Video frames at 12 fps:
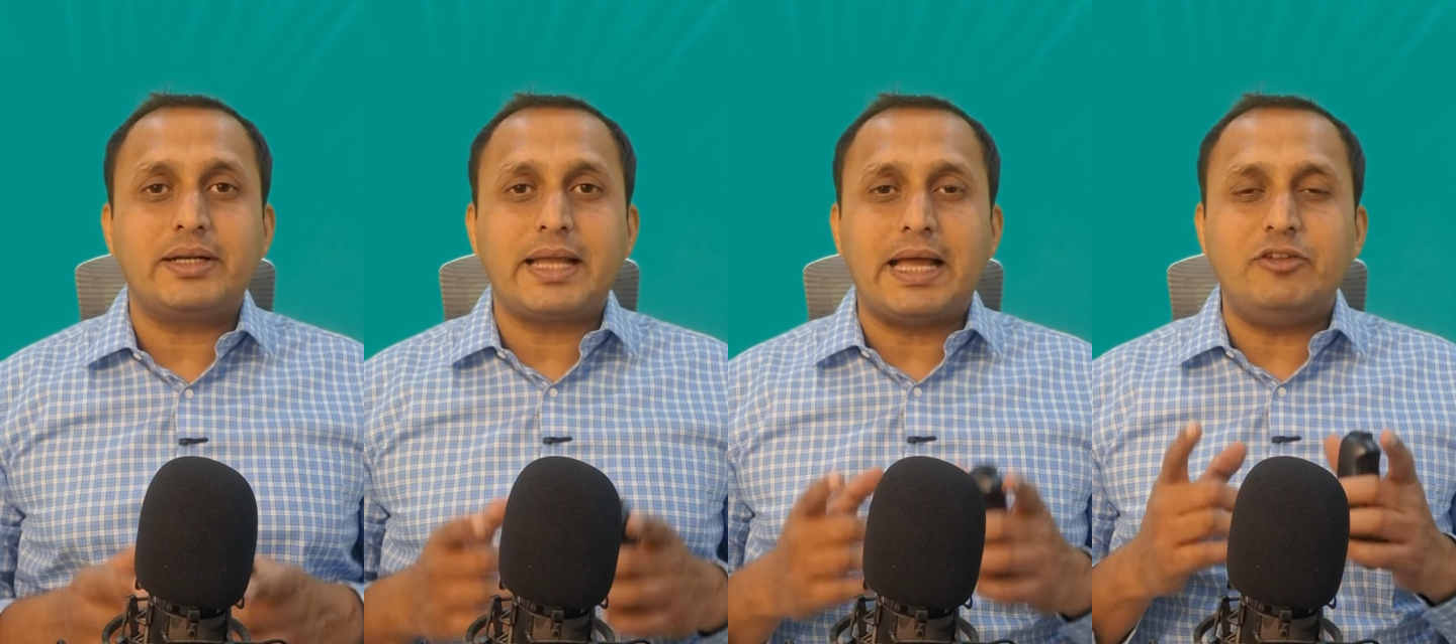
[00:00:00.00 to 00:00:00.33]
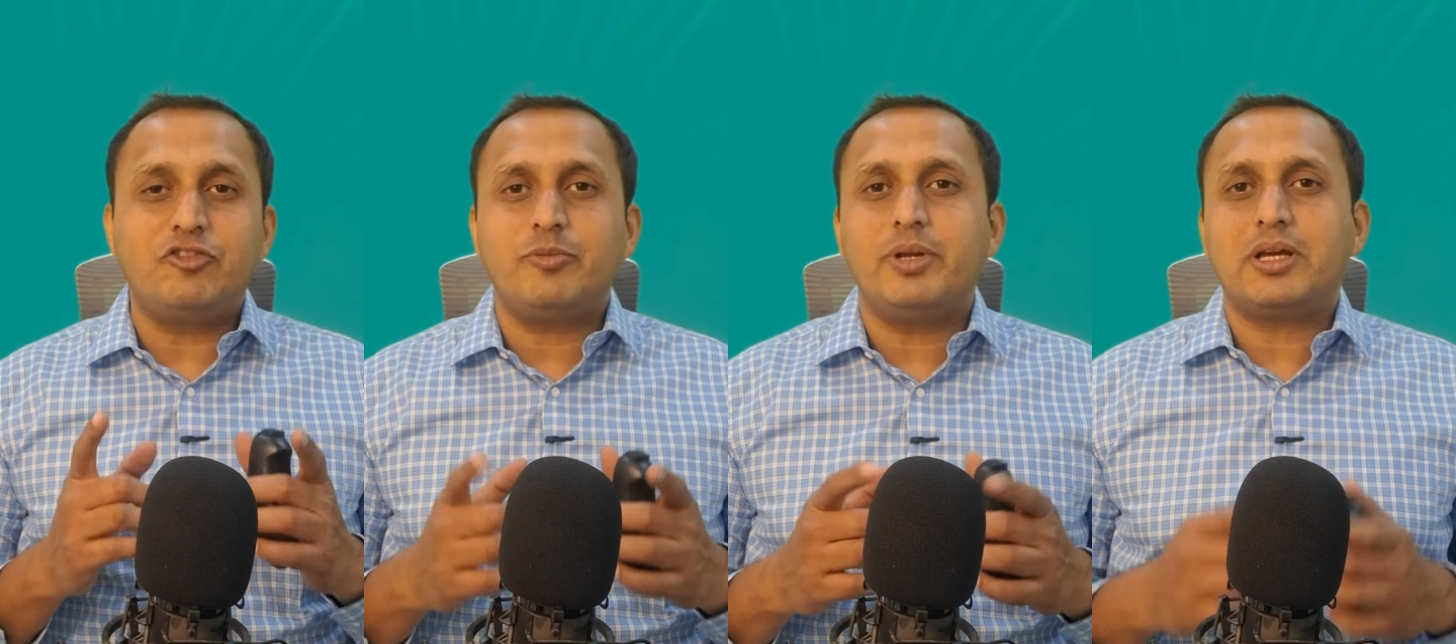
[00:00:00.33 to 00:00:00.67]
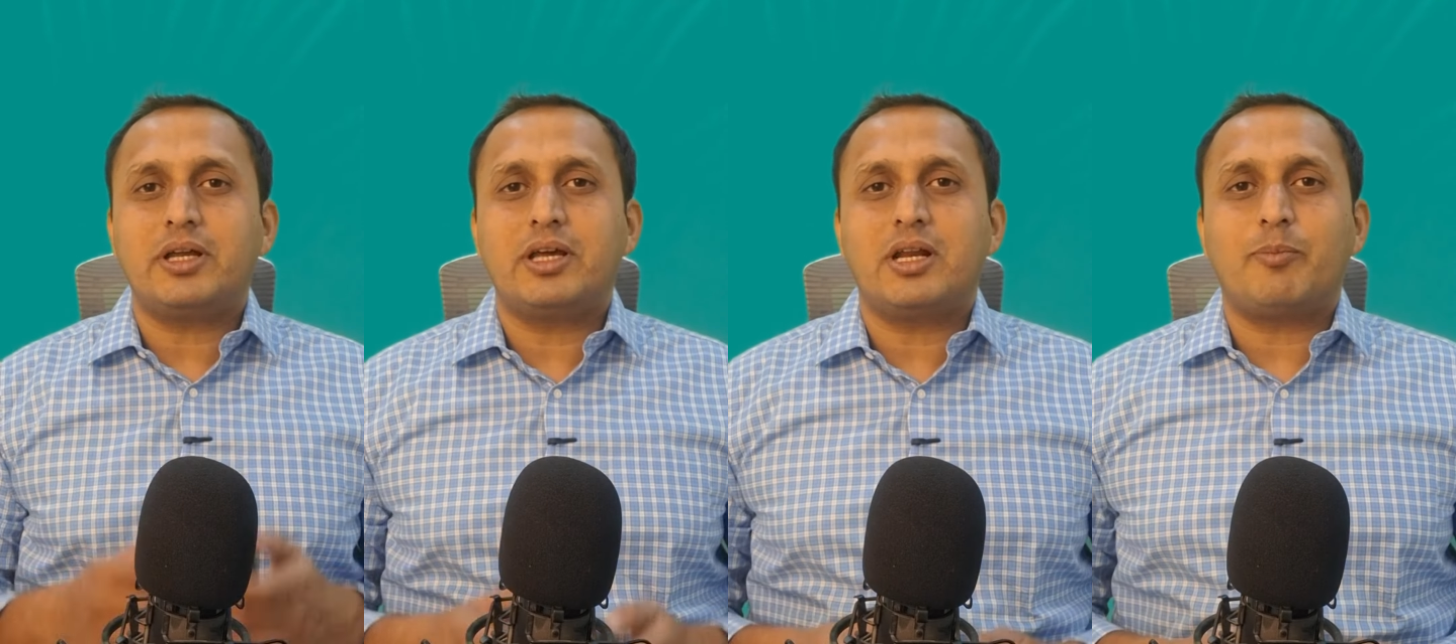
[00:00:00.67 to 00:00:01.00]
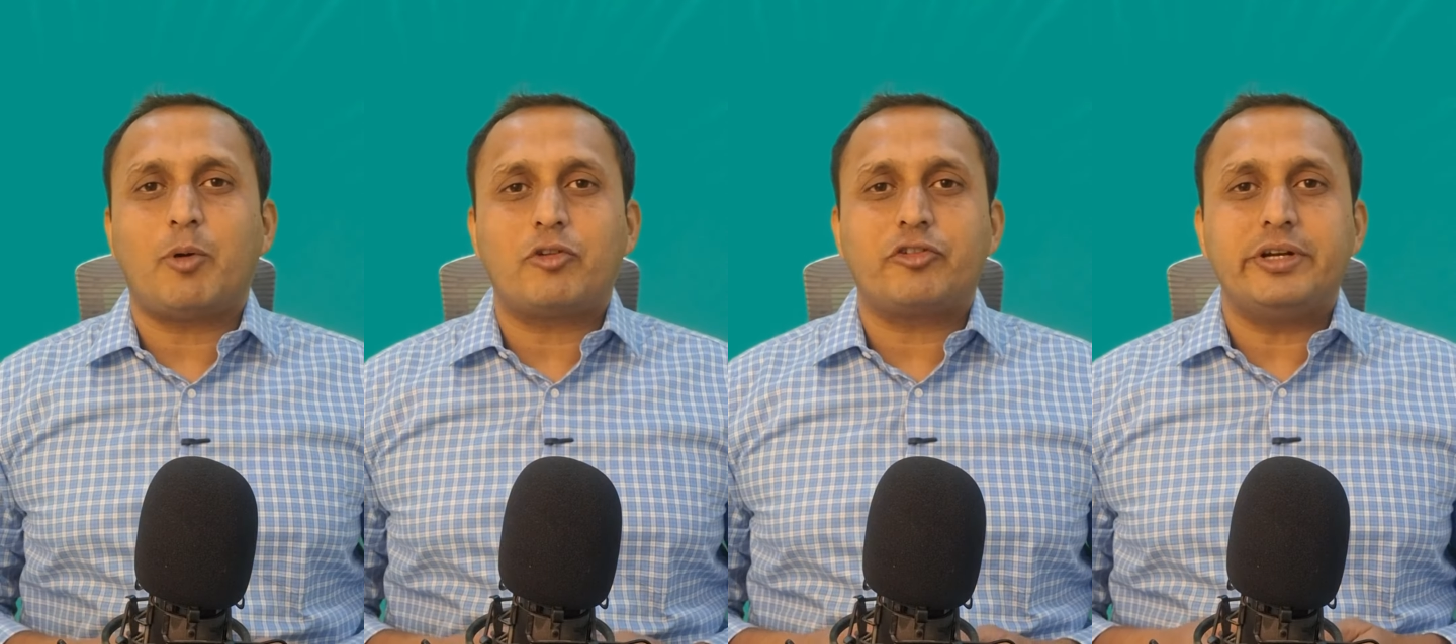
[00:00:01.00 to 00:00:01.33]
tangible career
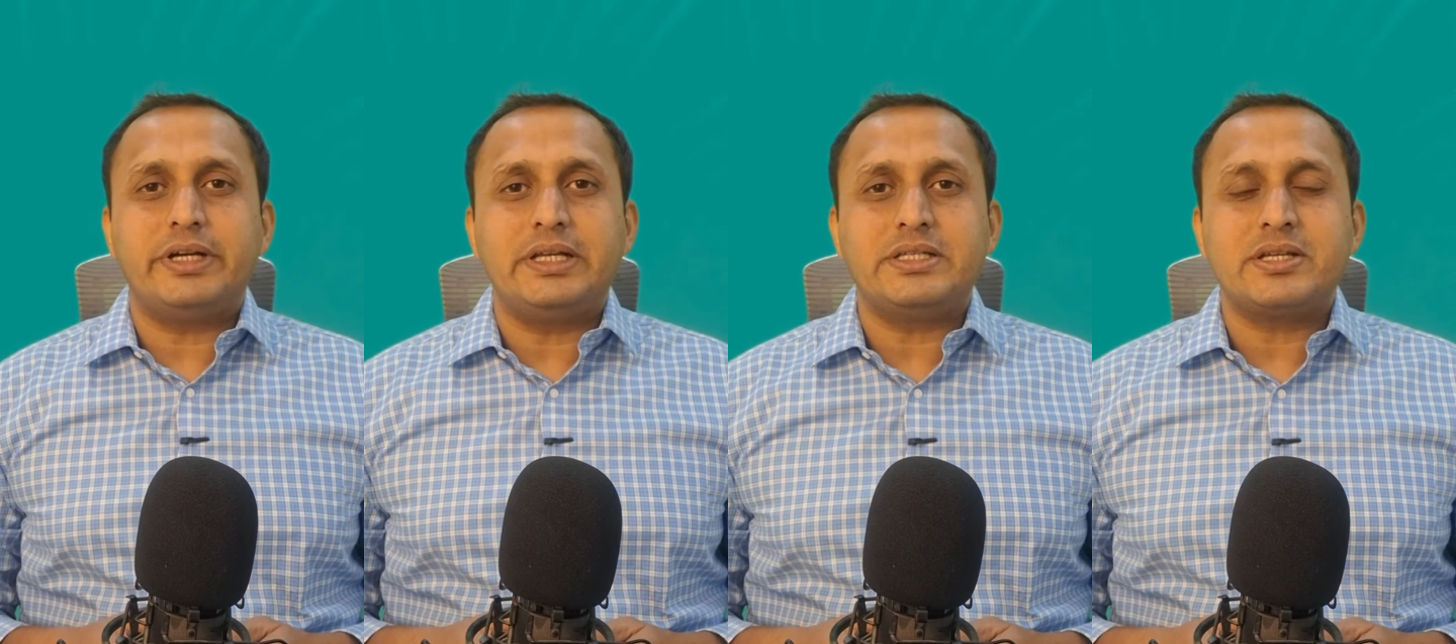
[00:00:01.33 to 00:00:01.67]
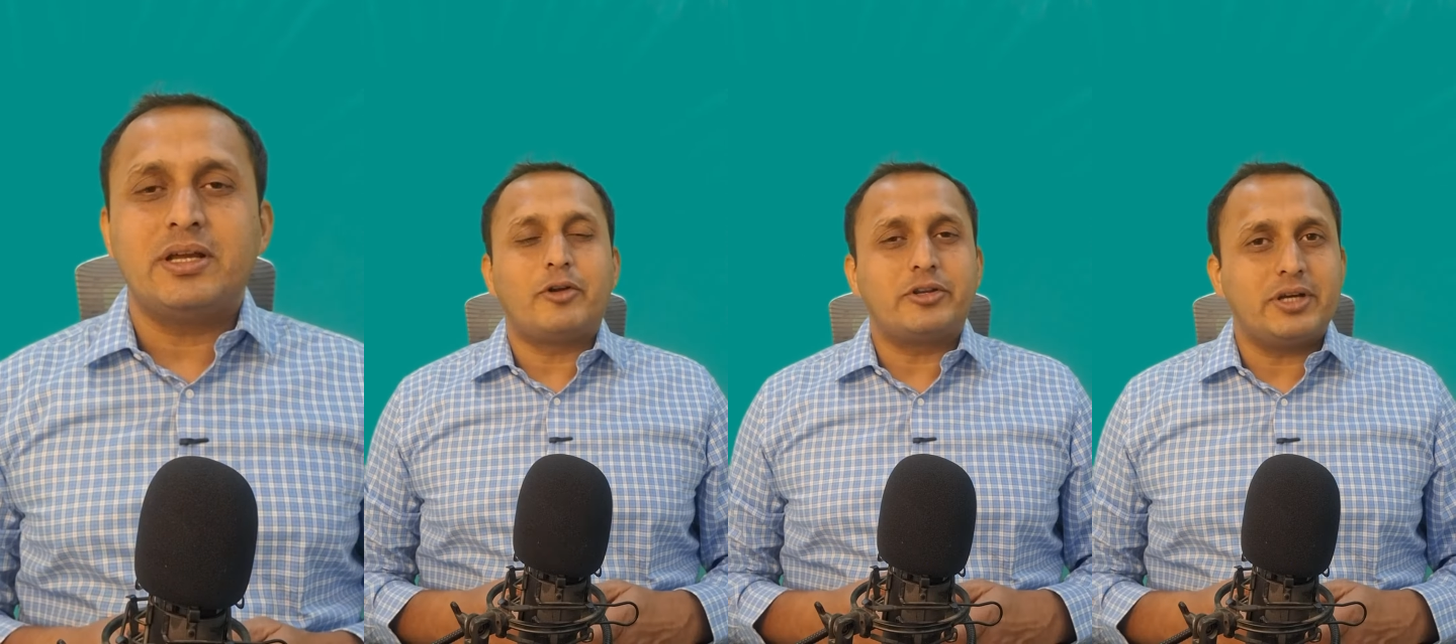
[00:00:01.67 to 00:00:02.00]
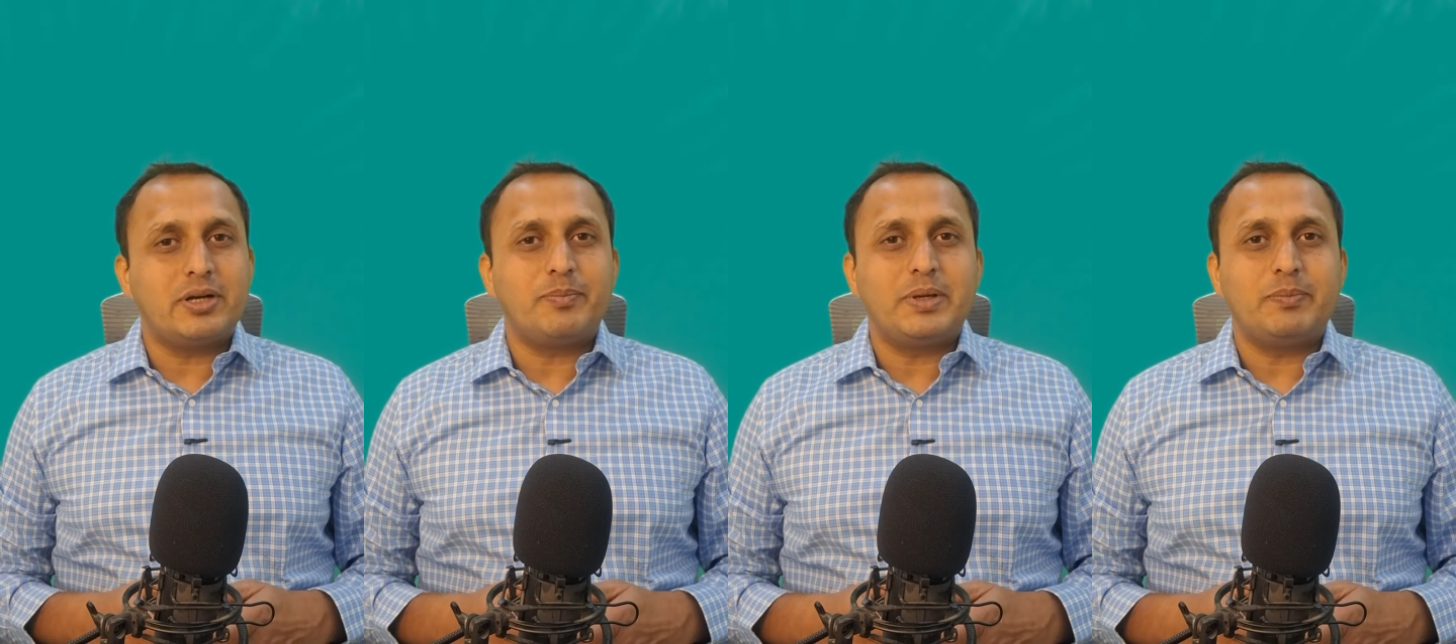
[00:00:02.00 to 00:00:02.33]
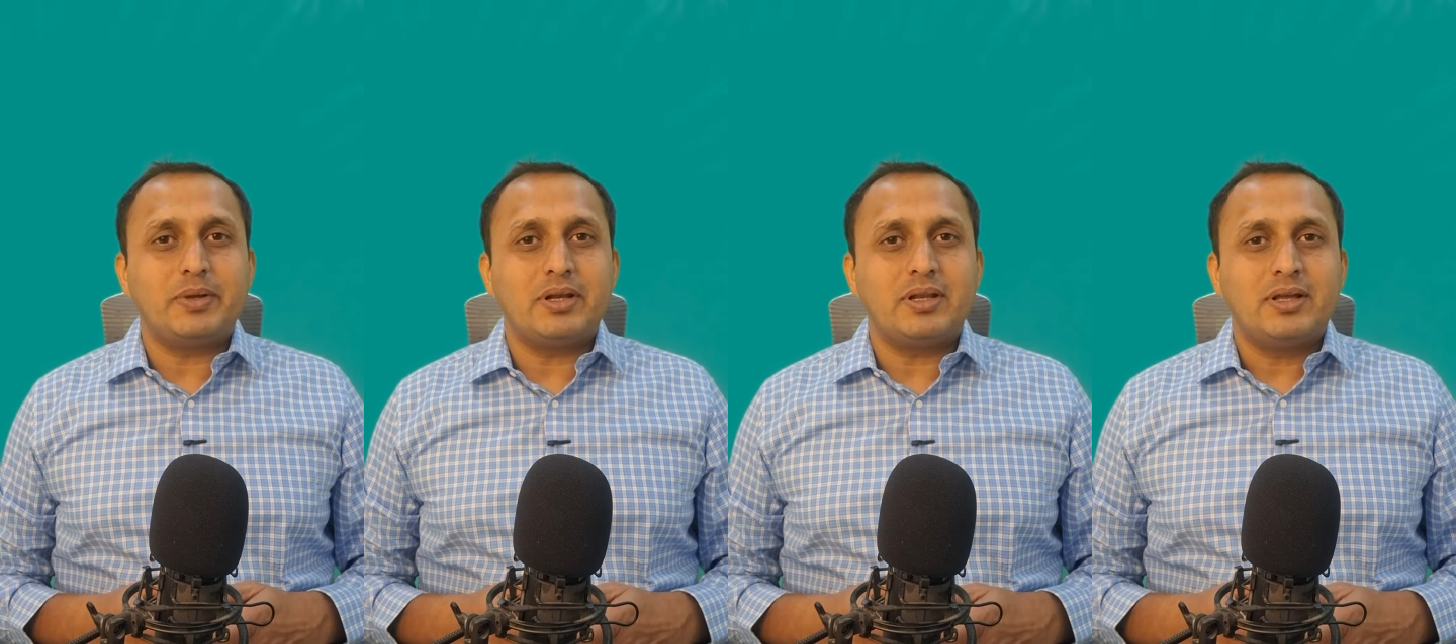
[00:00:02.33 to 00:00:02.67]
opportunities for young people.